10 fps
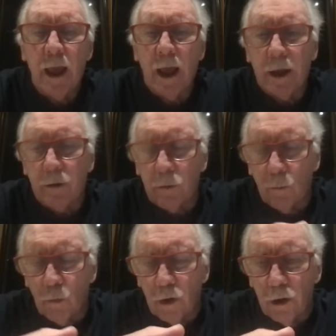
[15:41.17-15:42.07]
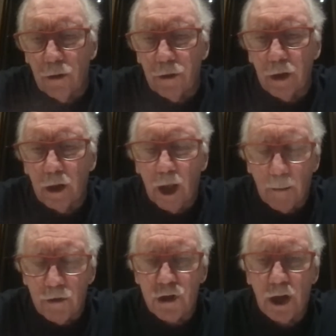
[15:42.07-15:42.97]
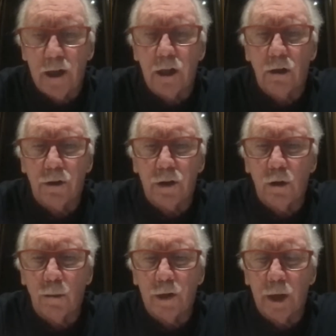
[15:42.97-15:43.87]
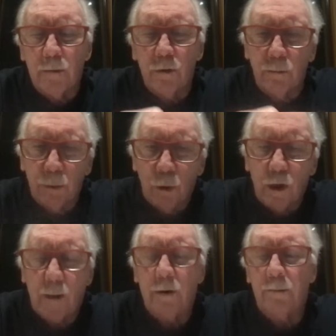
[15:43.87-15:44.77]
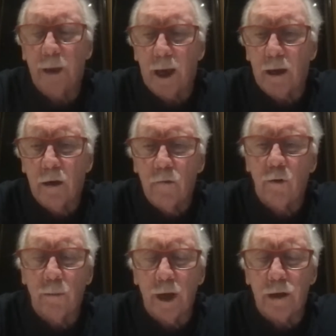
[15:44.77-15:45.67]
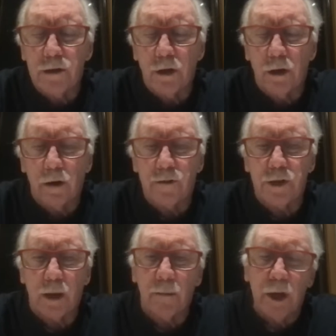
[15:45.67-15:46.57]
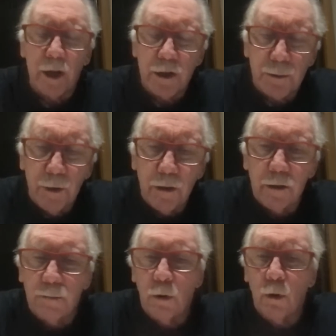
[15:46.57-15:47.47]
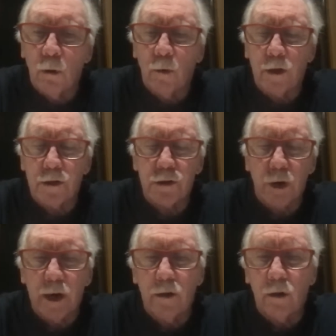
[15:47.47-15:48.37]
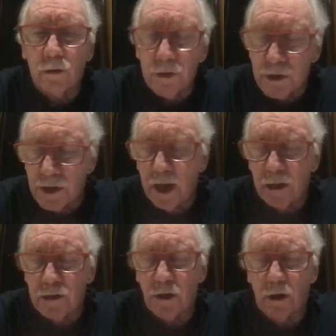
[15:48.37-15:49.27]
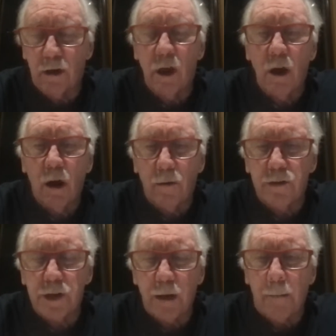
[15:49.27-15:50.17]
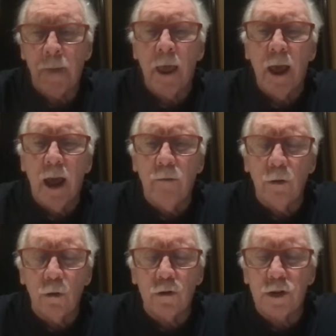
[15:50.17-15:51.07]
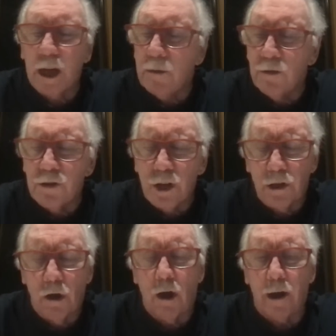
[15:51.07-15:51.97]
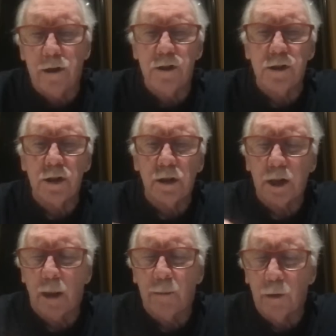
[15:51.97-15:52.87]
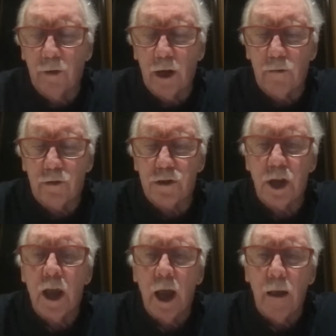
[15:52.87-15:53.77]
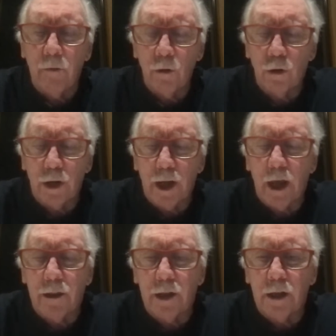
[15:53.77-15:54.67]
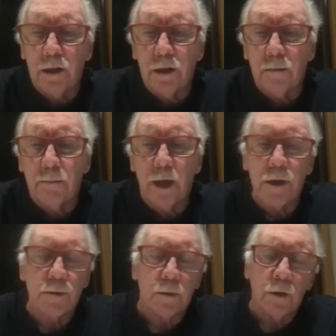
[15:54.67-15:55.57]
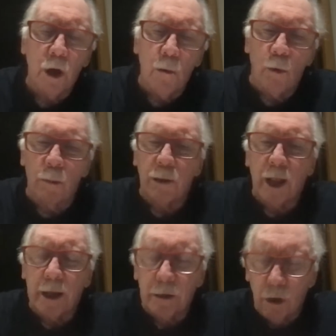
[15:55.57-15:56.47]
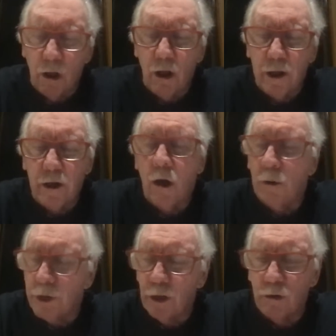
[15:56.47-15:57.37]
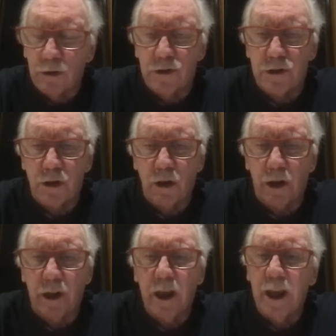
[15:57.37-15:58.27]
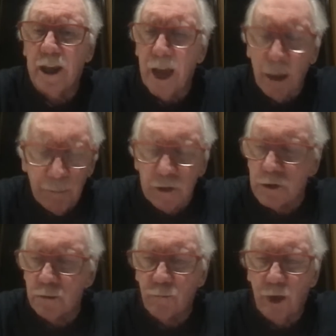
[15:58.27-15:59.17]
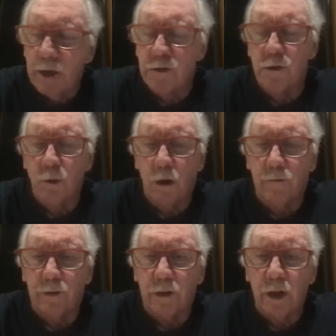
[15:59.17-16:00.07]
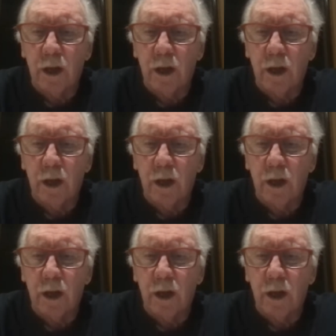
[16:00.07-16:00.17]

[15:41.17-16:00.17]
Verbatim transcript: And with uh, Labuschagne got the LBW ball coming back from outside off stump. Smith, the ball that went straight on just outside off stump. Have a look, even tonight, just in a couple of overs, have a look at how the Indian batsmen were playing Lyon on the onside. It happens far too often.